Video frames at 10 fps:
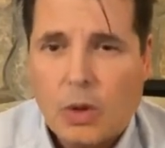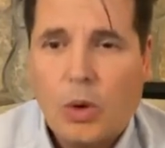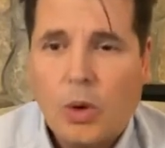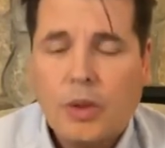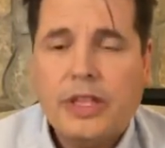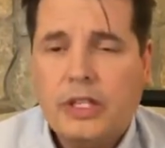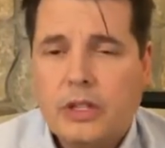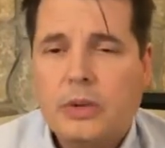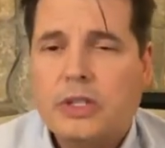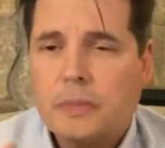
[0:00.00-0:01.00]
All they
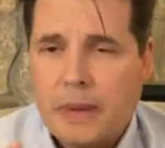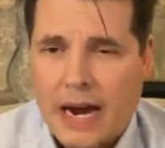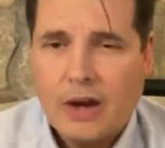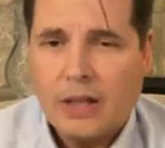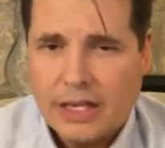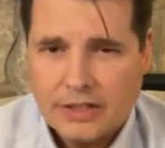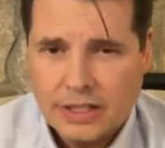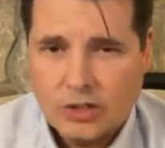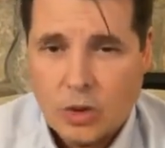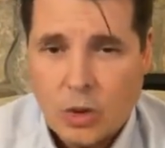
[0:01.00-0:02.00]
do is paralyze
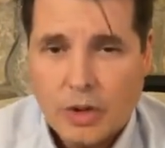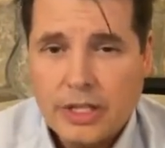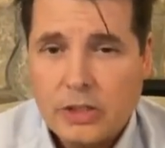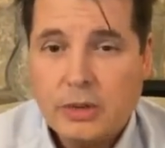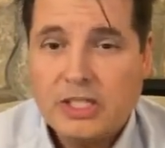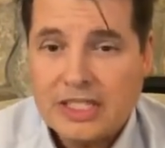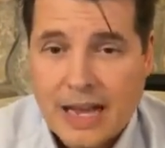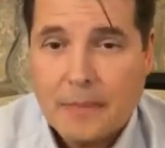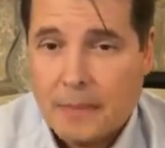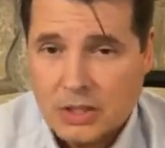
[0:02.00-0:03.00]
things. All they do is
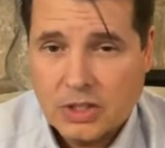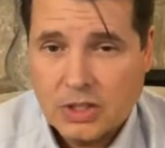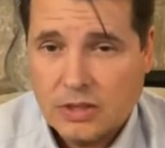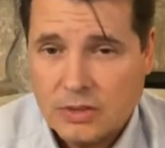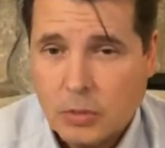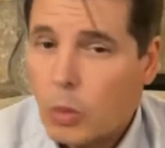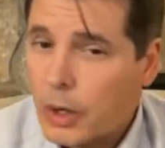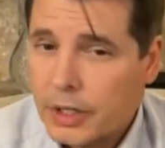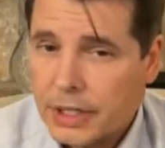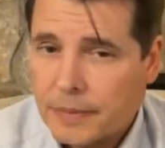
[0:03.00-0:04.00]
stop muscles from
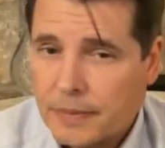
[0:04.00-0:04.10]
working.